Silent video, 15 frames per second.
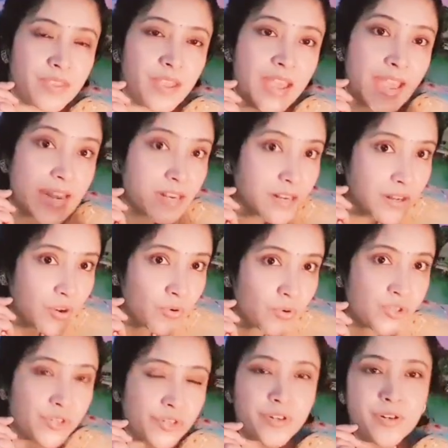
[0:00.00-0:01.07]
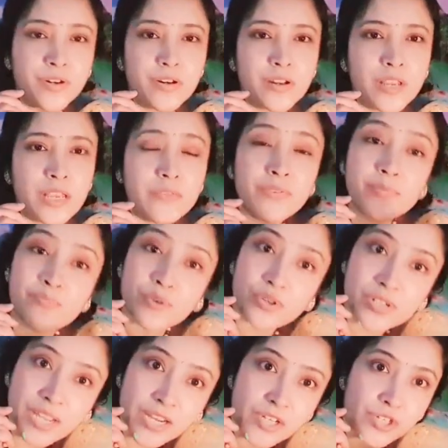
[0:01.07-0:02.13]
enclosure, even
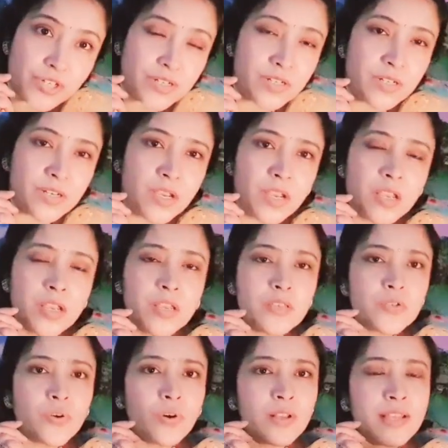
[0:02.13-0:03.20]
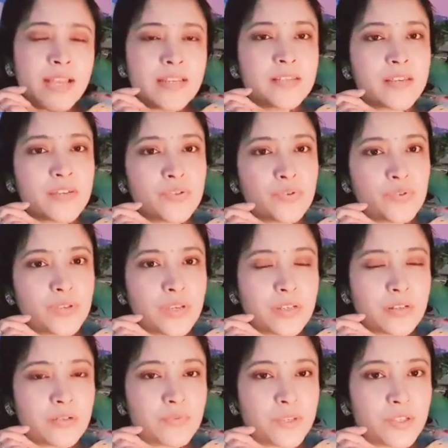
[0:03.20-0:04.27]
protection. So all that is
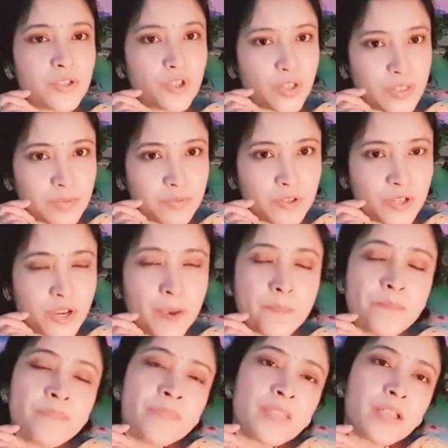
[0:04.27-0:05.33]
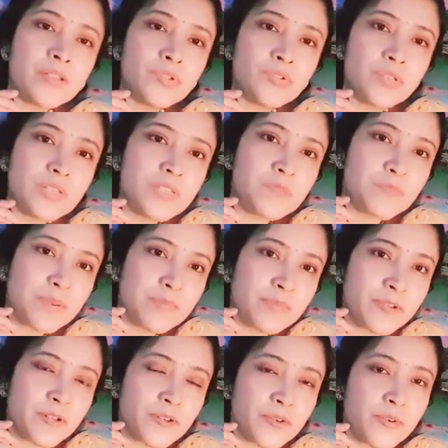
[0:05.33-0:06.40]
associated with Shatabhisha. So these
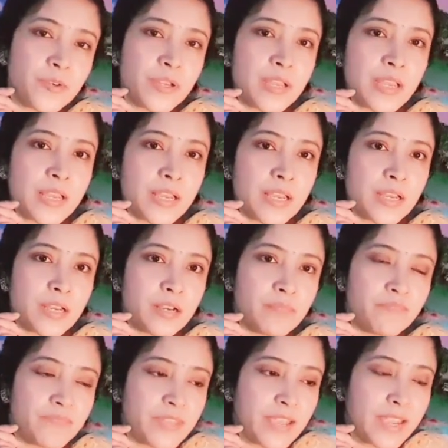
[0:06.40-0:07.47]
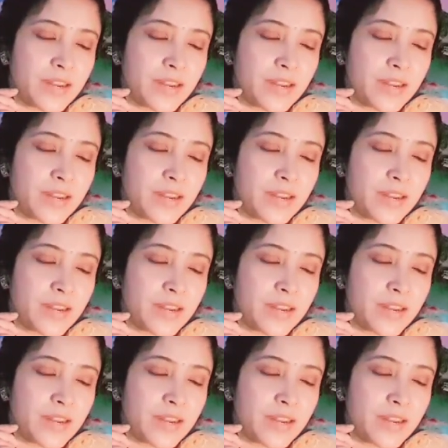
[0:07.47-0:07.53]
people, they can